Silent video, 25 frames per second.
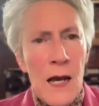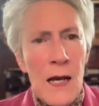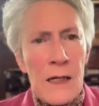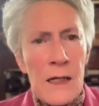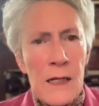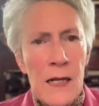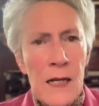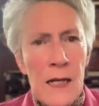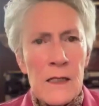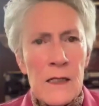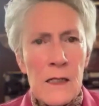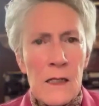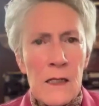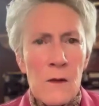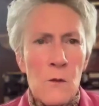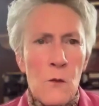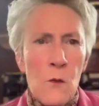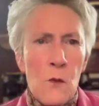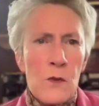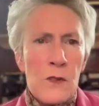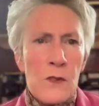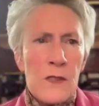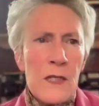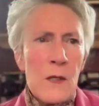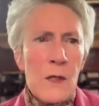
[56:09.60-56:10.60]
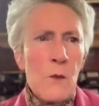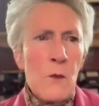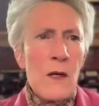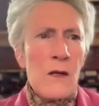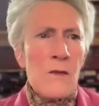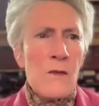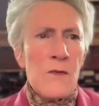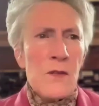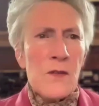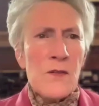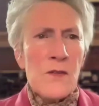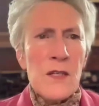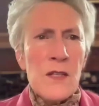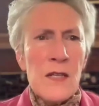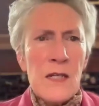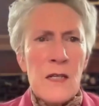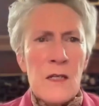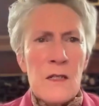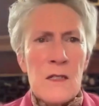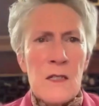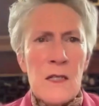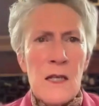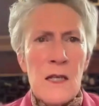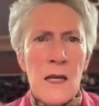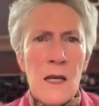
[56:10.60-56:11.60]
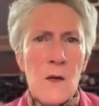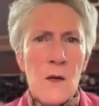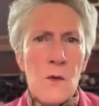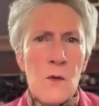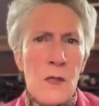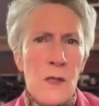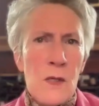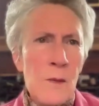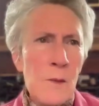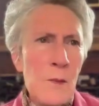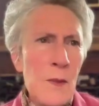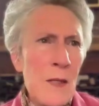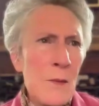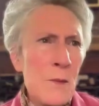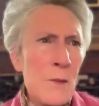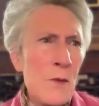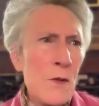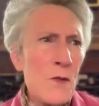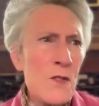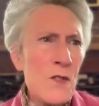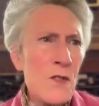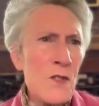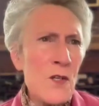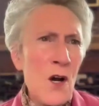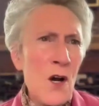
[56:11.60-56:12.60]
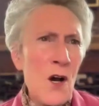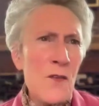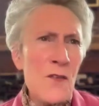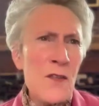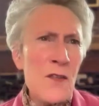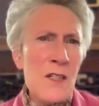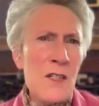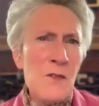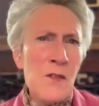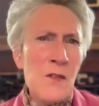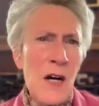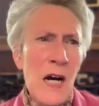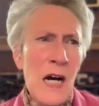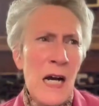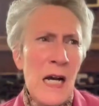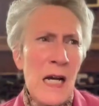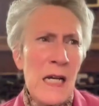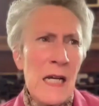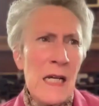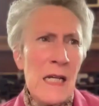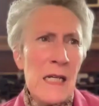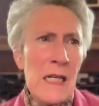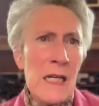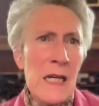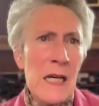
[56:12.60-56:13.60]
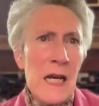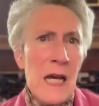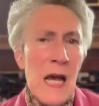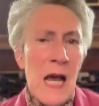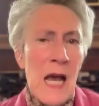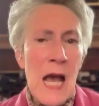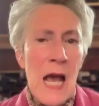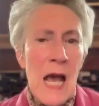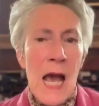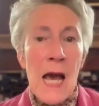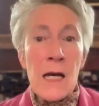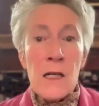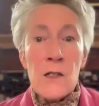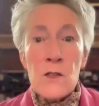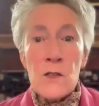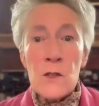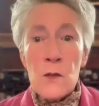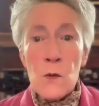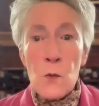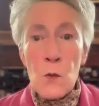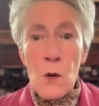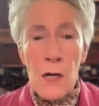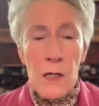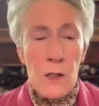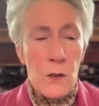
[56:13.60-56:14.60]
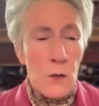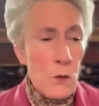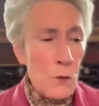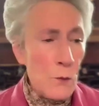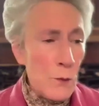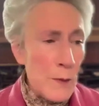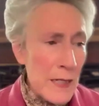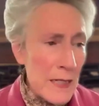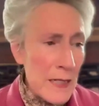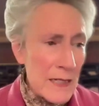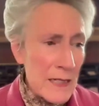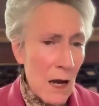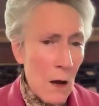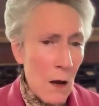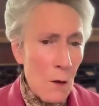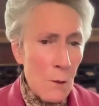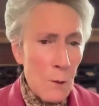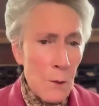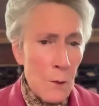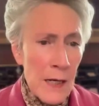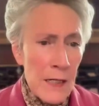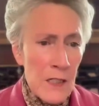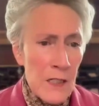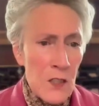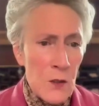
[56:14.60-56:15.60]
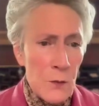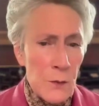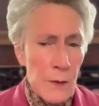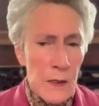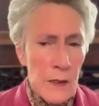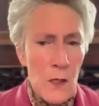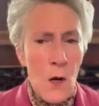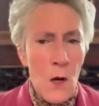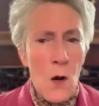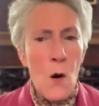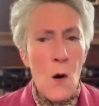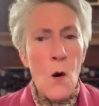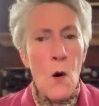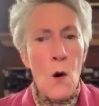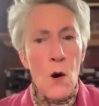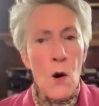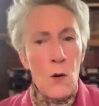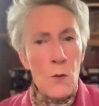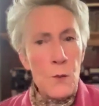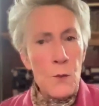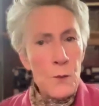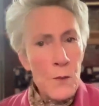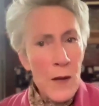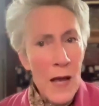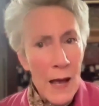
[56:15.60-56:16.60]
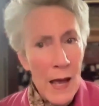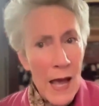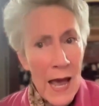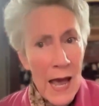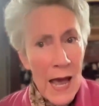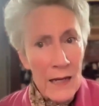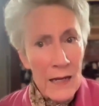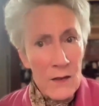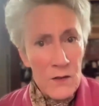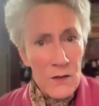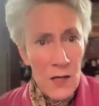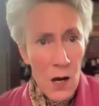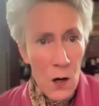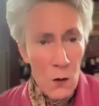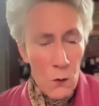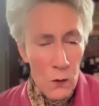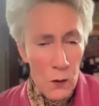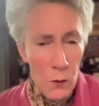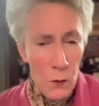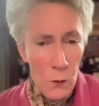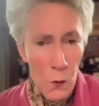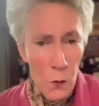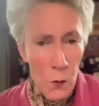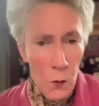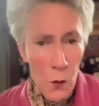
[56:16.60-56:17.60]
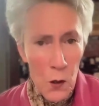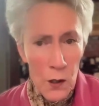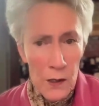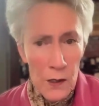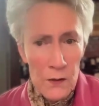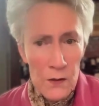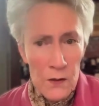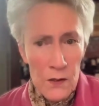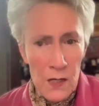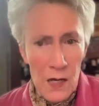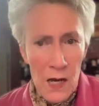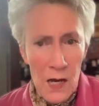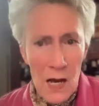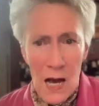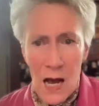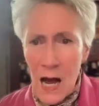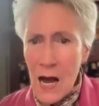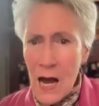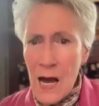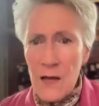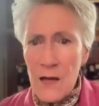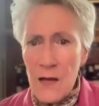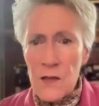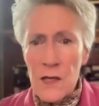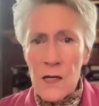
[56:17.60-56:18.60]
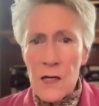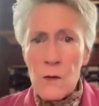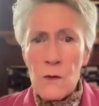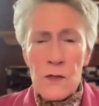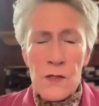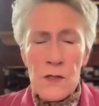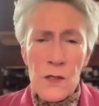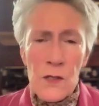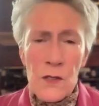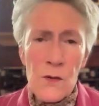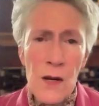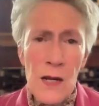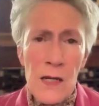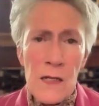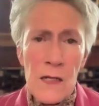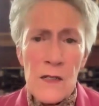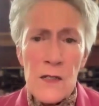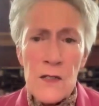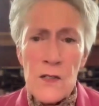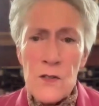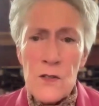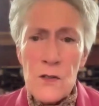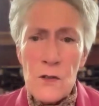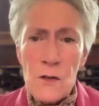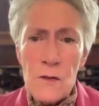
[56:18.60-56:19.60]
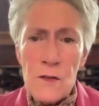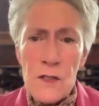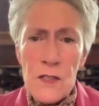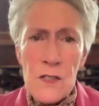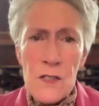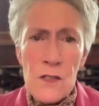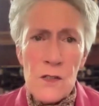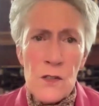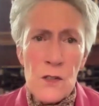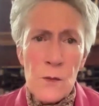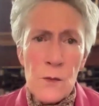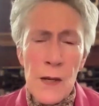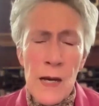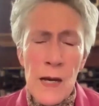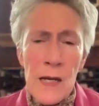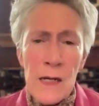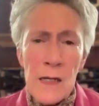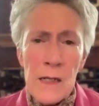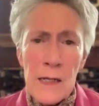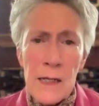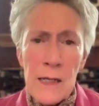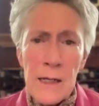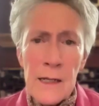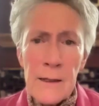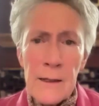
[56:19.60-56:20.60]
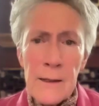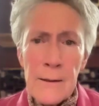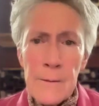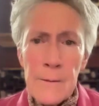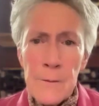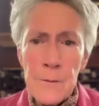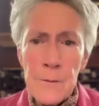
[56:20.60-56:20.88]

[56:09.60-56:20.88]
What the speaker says: And see, one of the things when people saw the divine as the one who metes out punishment or hands out rewards, I think it was a great disservice to humanity.